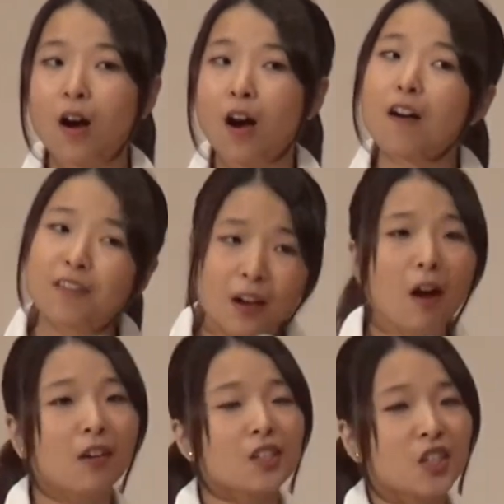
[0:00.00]
Of
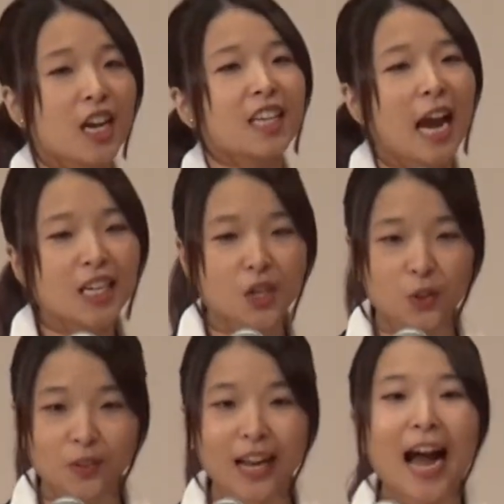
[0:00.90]
course, in addition
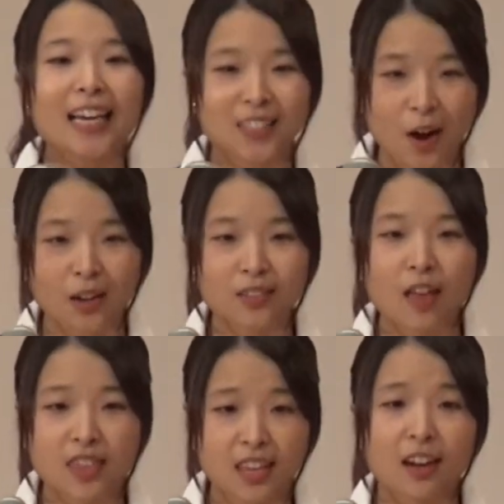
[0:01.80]
to guide dogs,
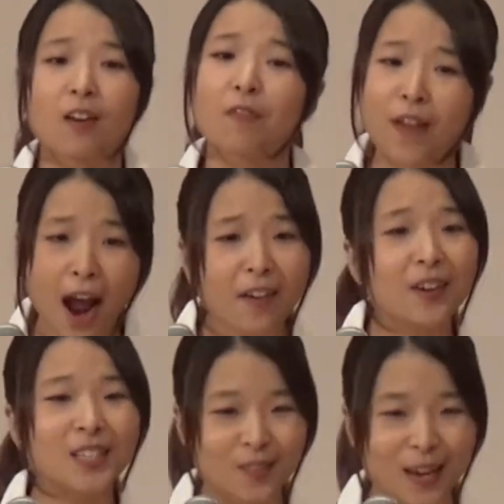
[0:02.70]
there are
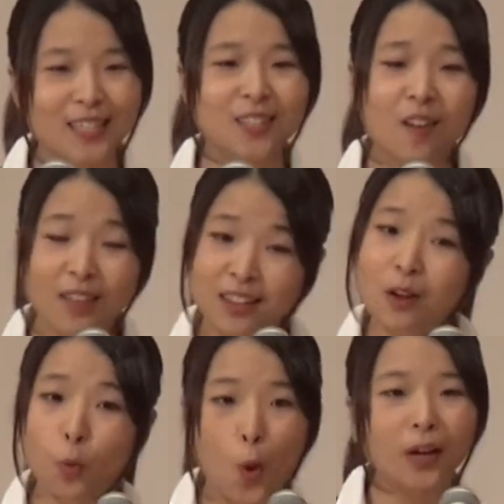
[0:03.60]
various ways to
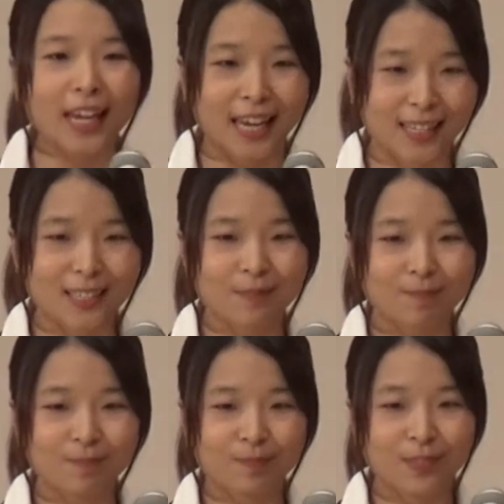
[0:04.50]
listen walking.
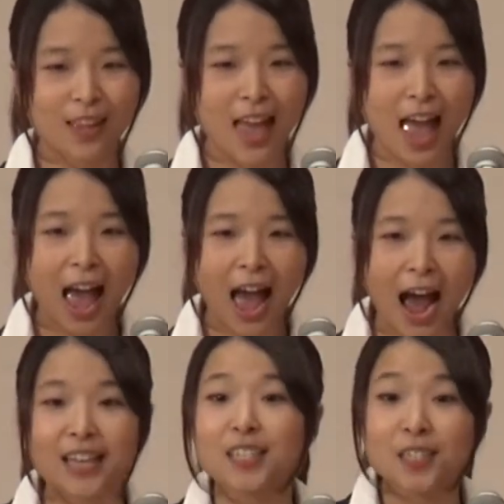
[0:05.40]

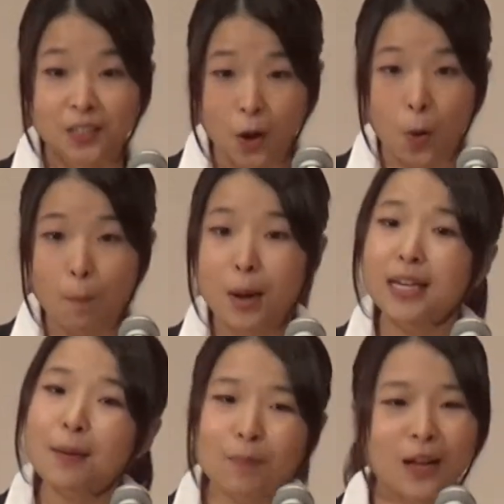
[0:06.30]
As you know,
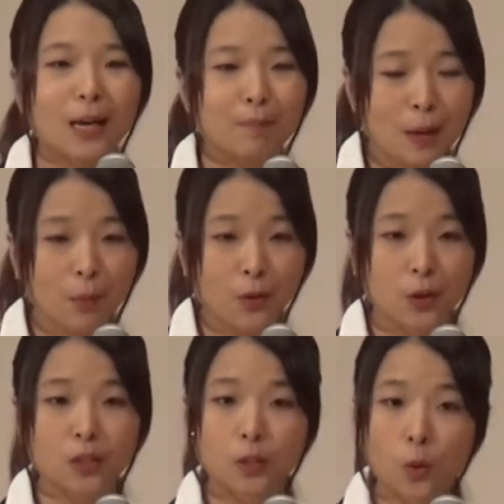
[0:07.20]
many blind people
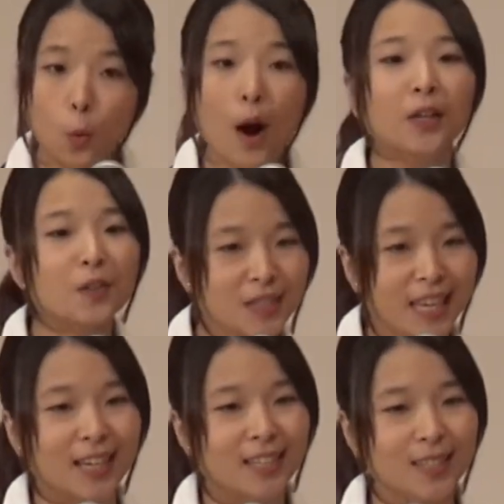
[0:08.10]
use walker
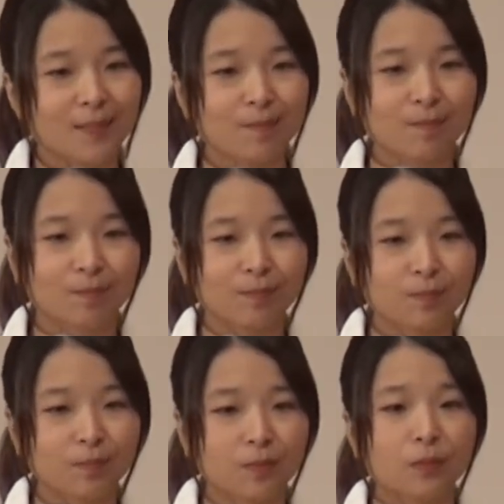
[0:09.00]
sticks.
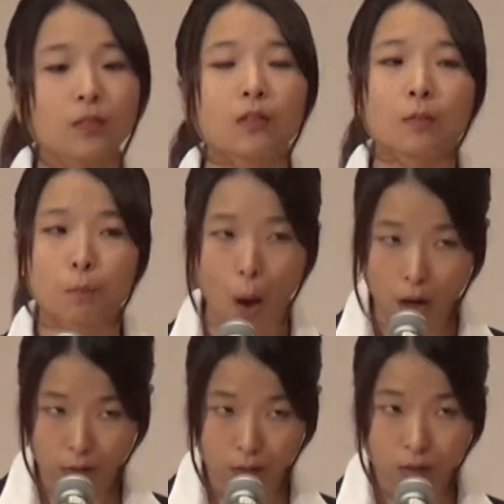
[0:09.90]

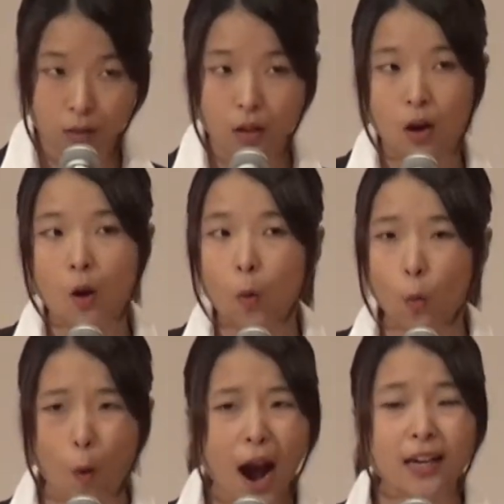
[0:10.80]
But
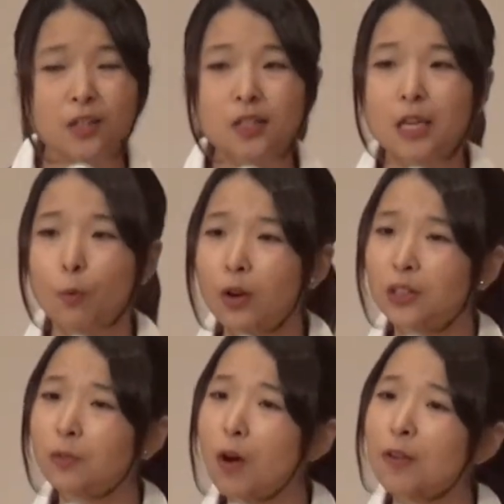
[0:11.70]
why do they
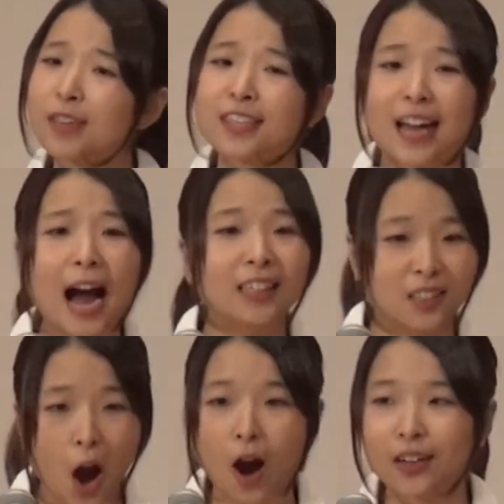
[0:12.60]
want to walk with guide
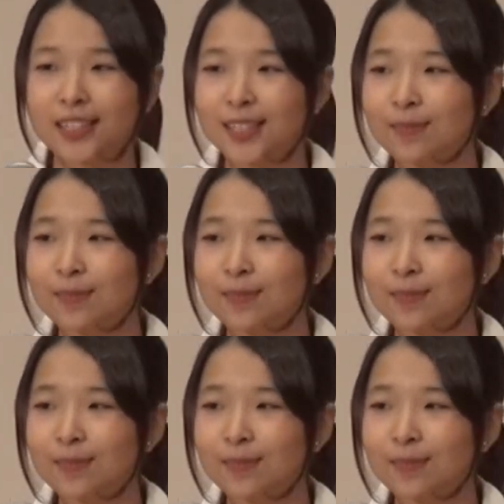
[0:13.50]
dogs?